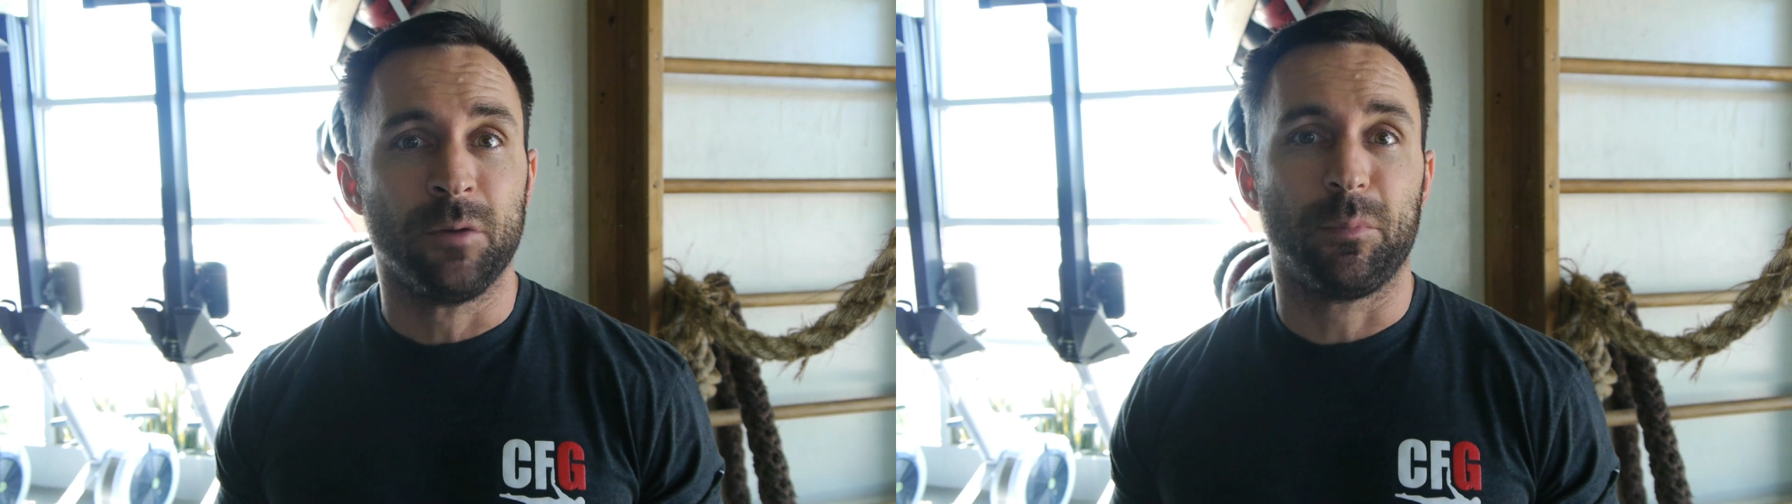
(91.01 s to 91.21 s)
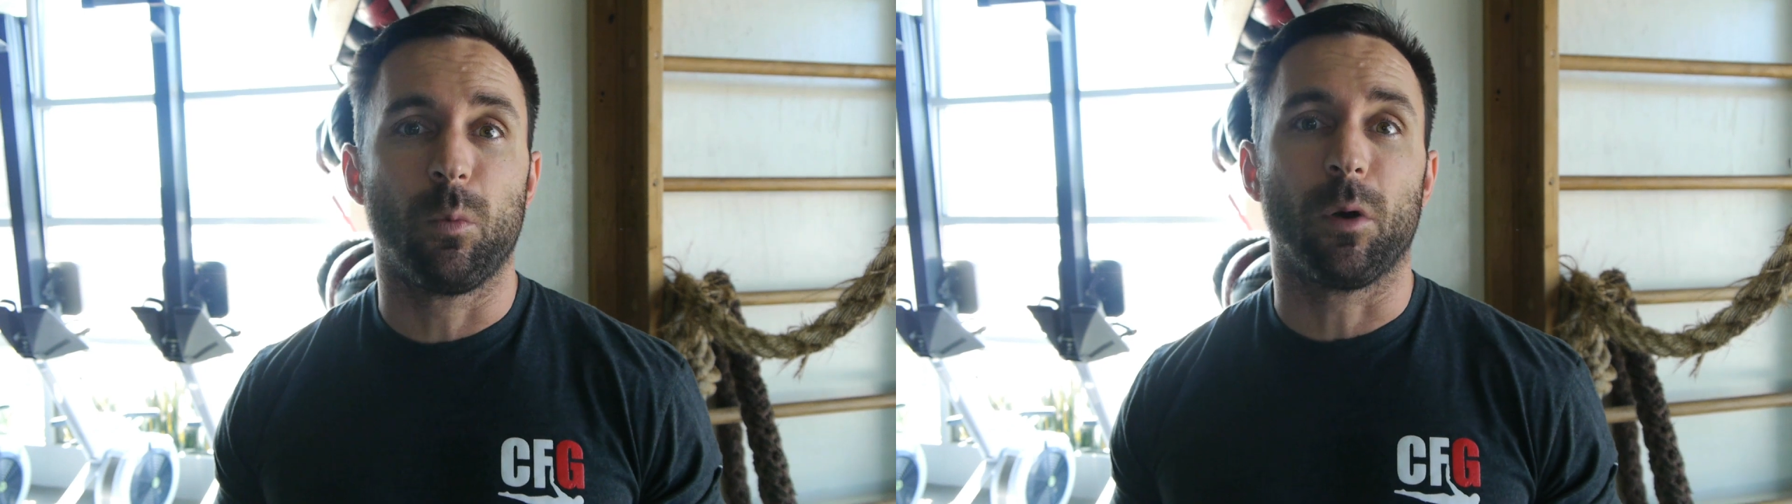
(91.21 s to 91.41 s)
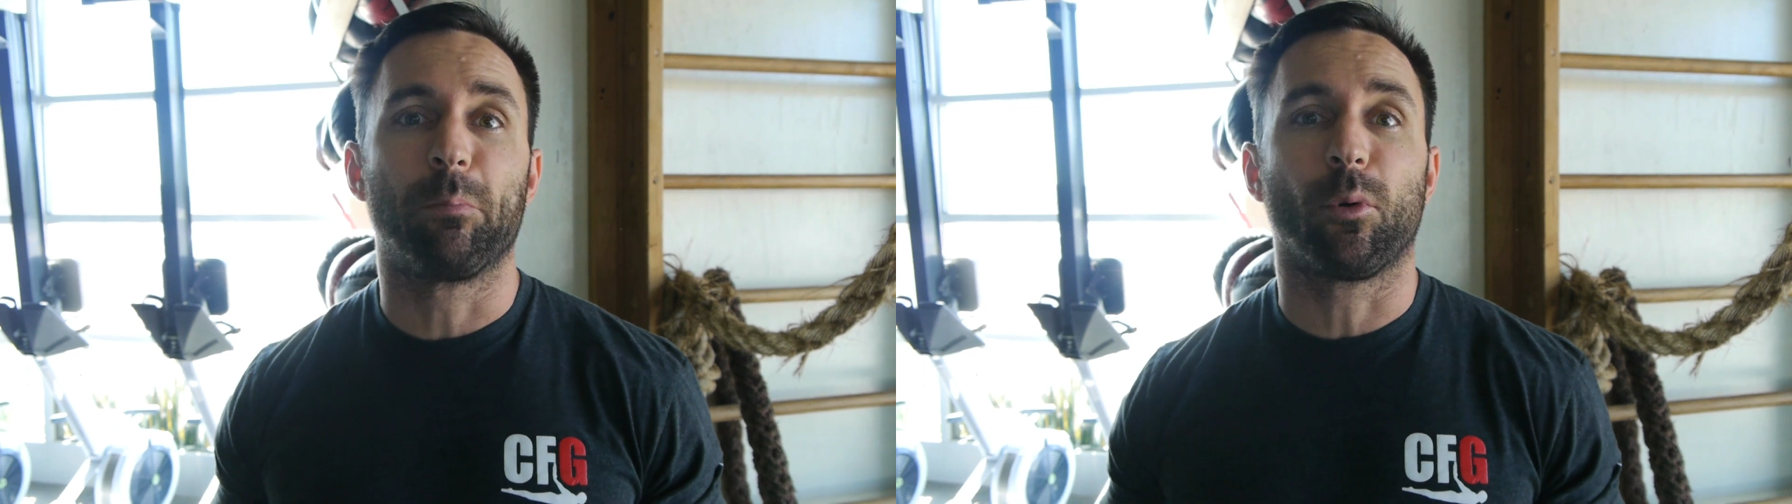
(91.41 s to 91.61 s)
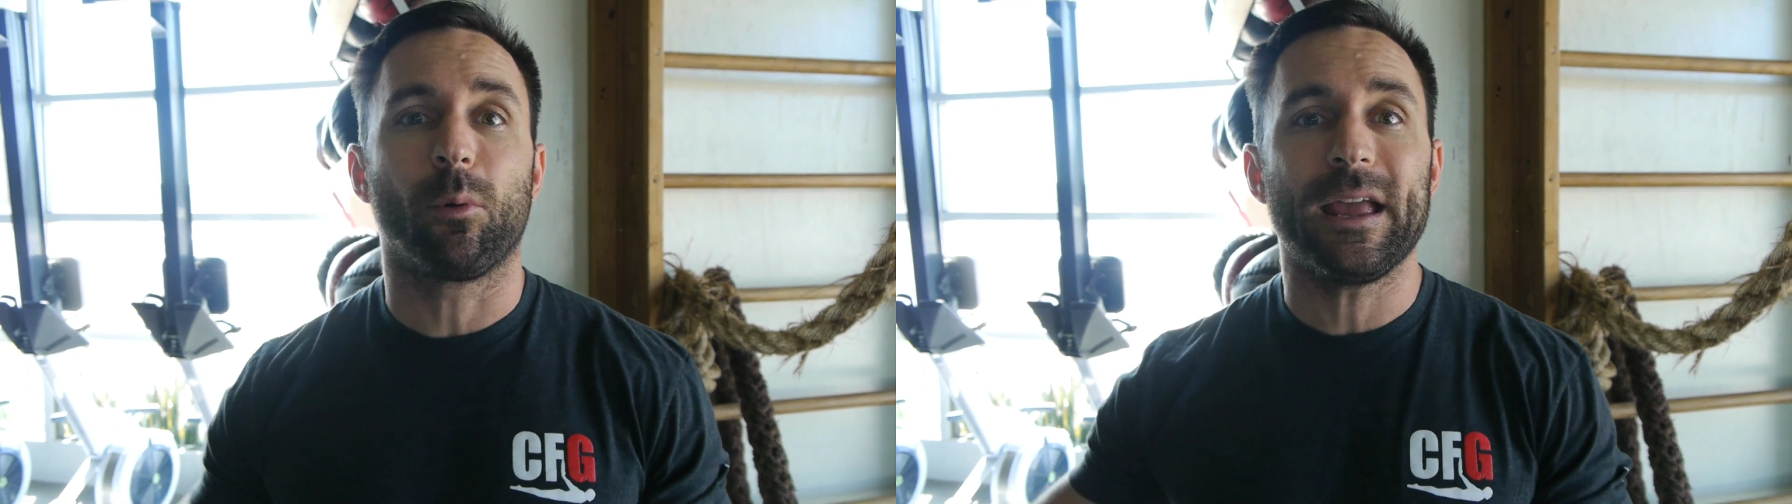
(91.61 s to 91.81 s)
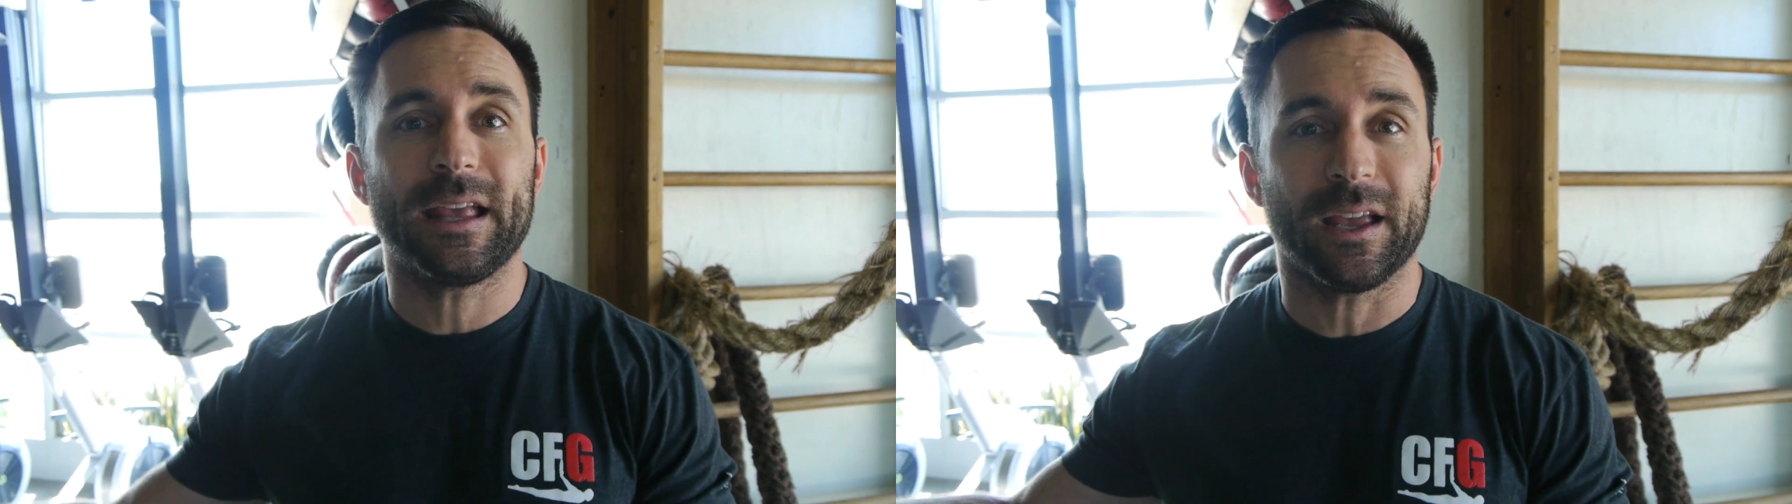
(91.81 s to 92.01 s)
but we're
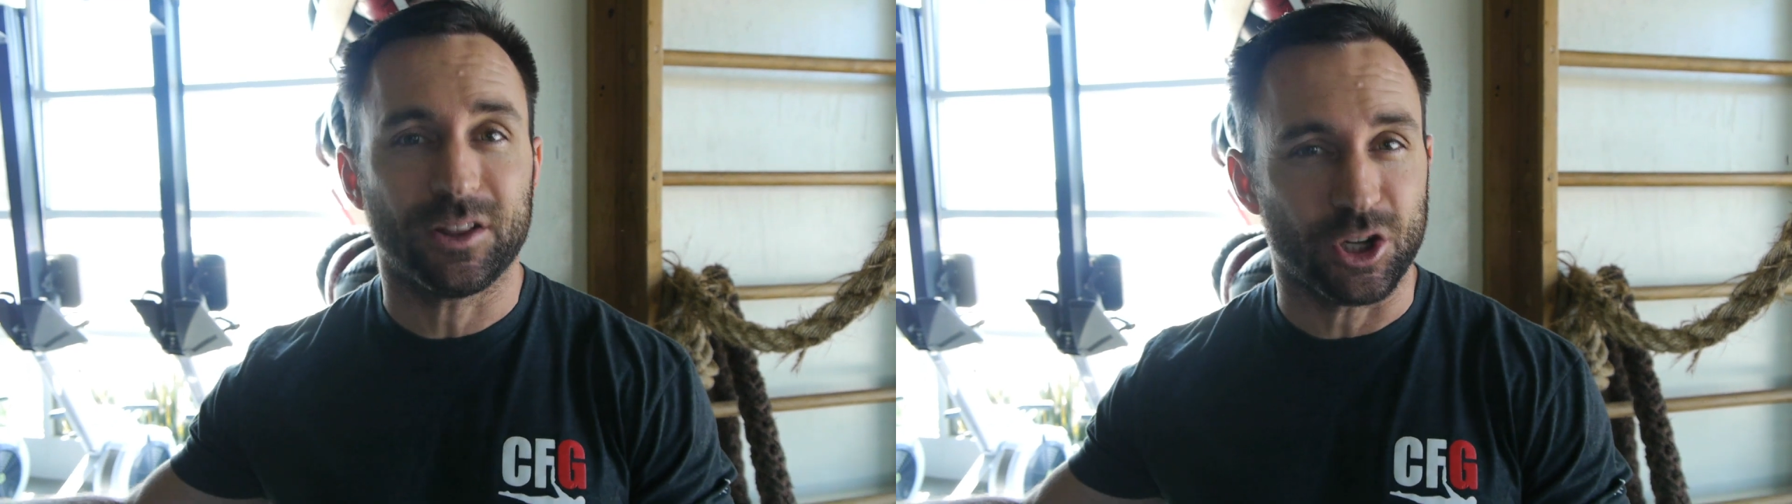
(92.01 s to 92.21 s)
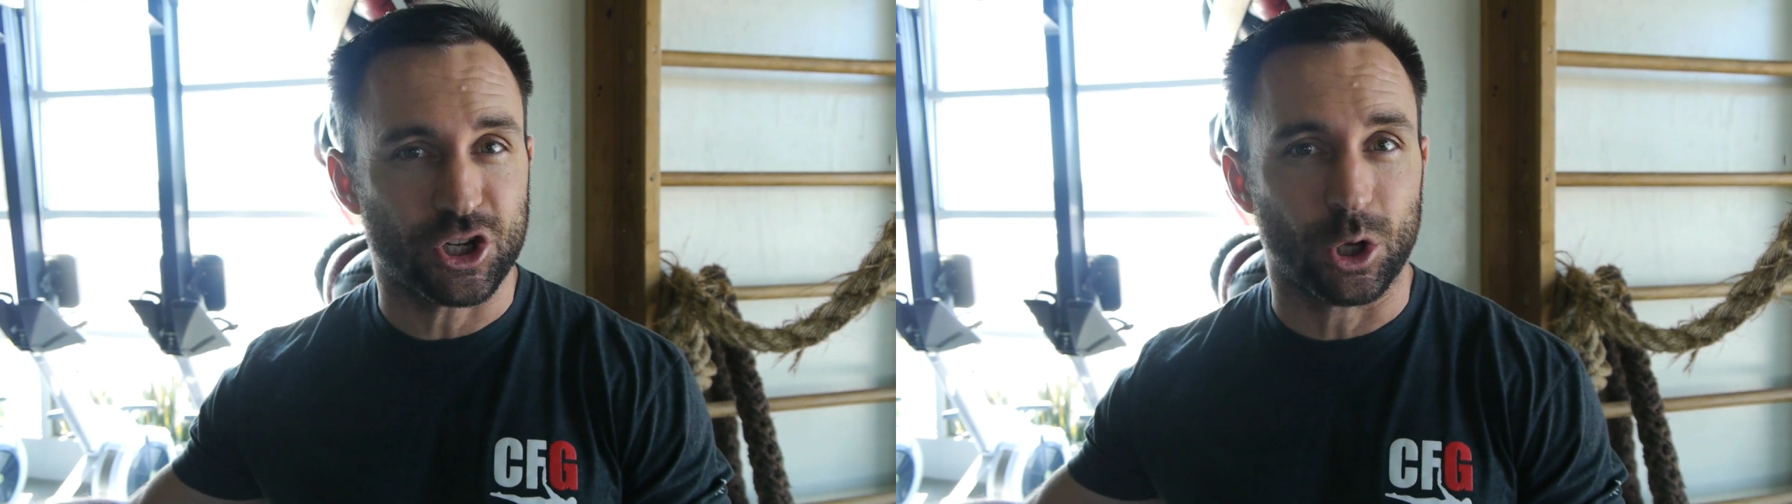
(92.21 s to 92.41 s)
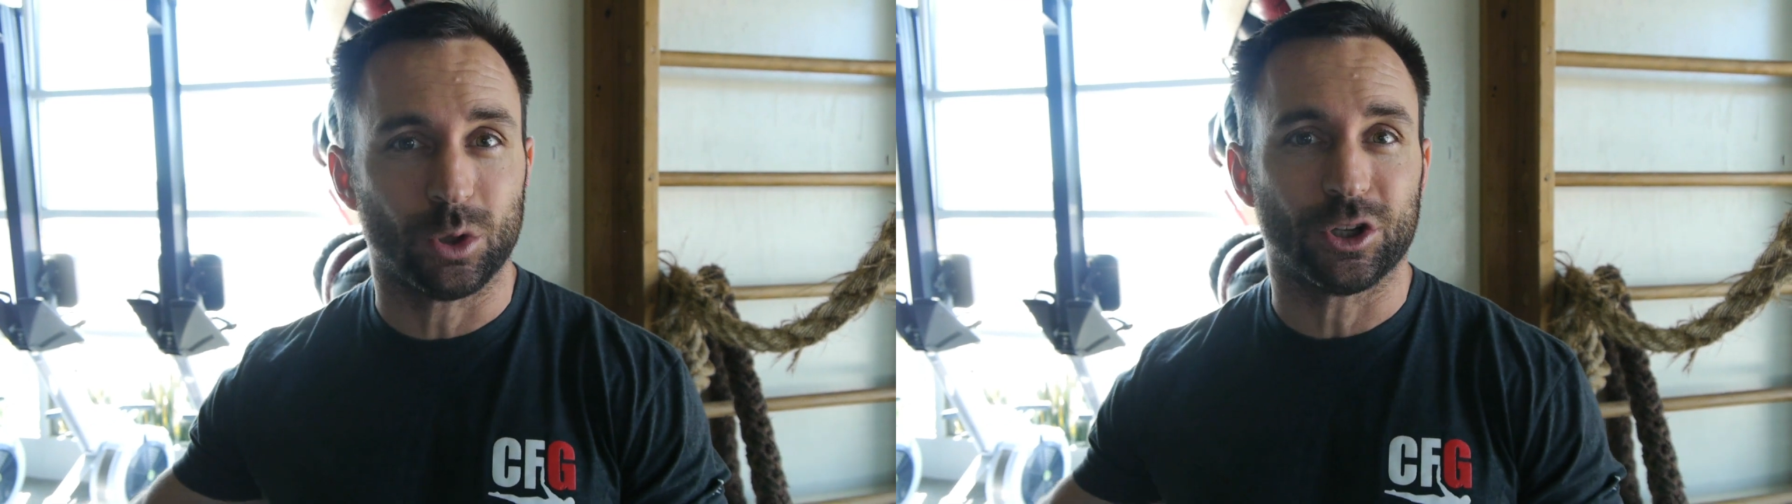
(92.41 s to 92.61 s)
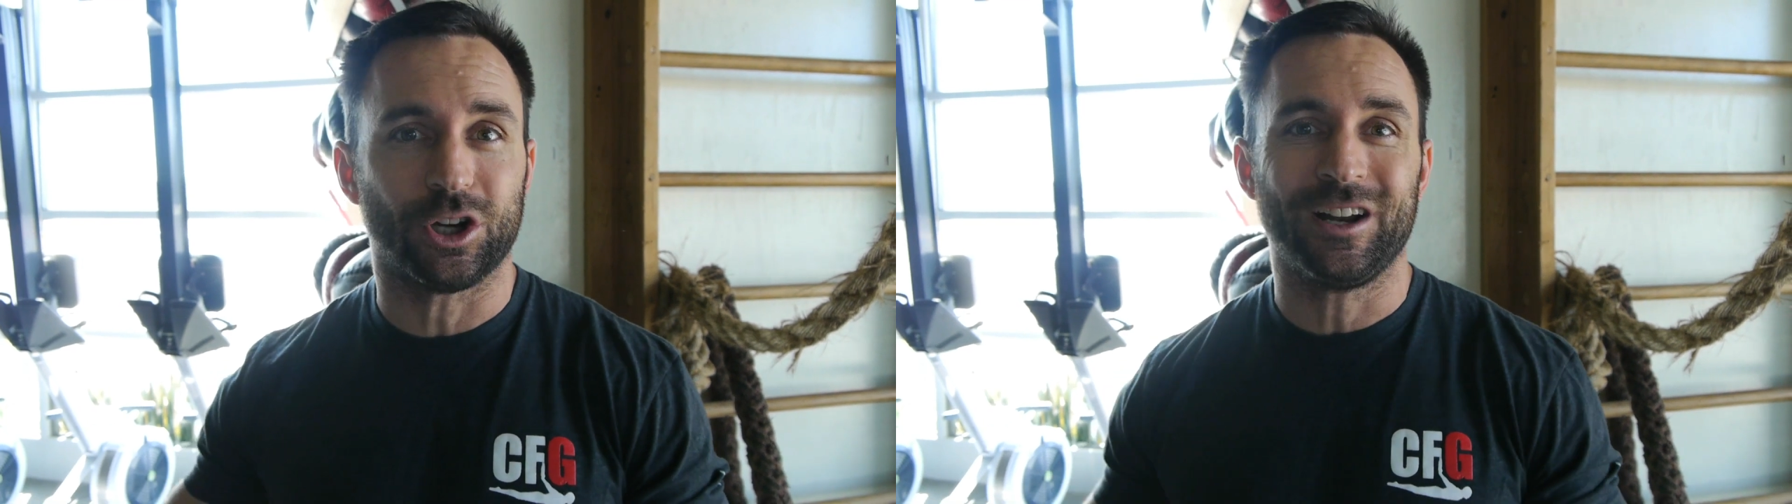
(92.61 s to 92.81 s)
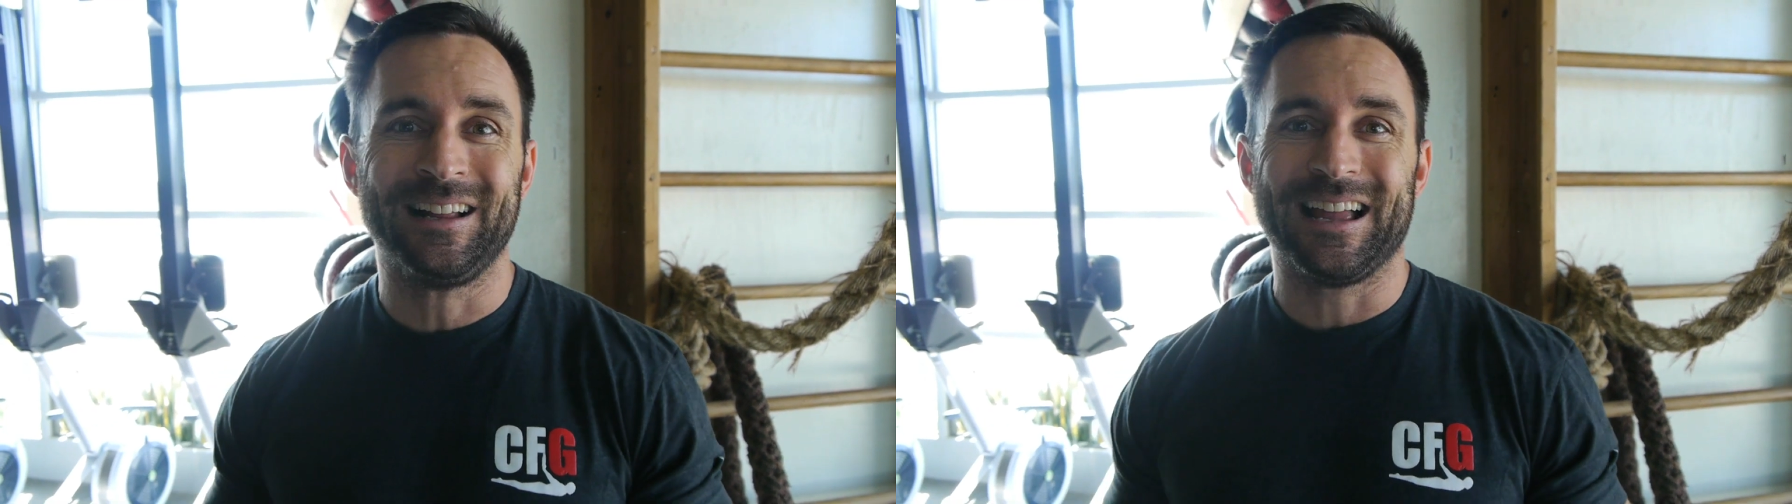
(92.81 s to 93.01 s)
breaking at the shoulder